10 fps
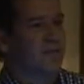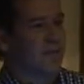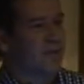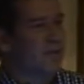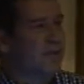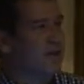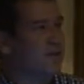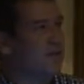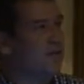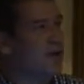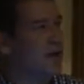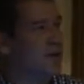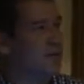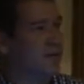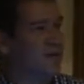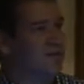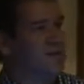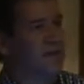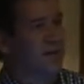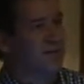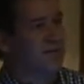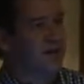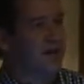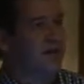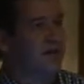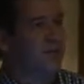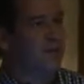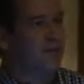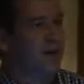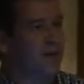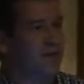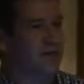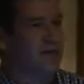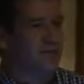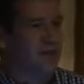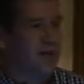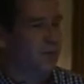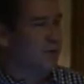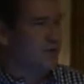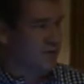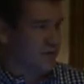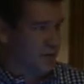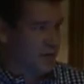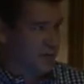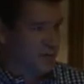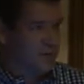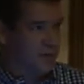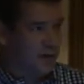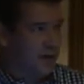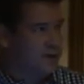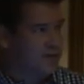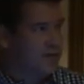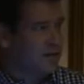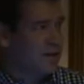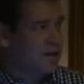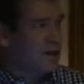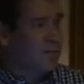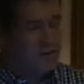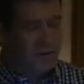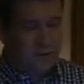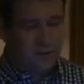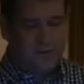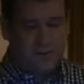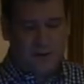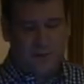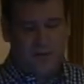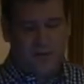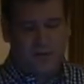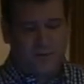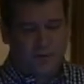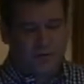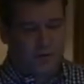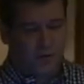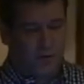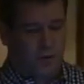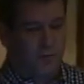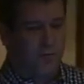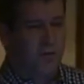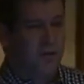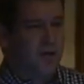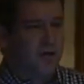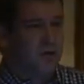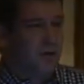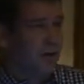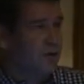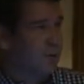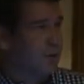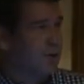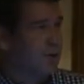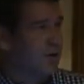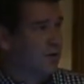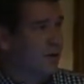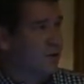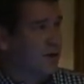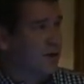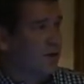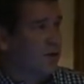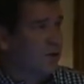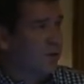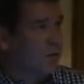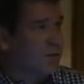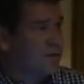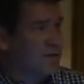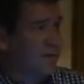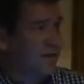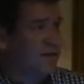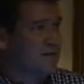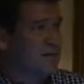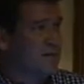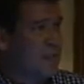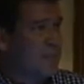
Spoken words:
ability to provide opportunities to understand and empathize and understand oppressions that people experience. And particularly with this population of youth that we work with, not only do we want to hear young men hearing young women's experiences,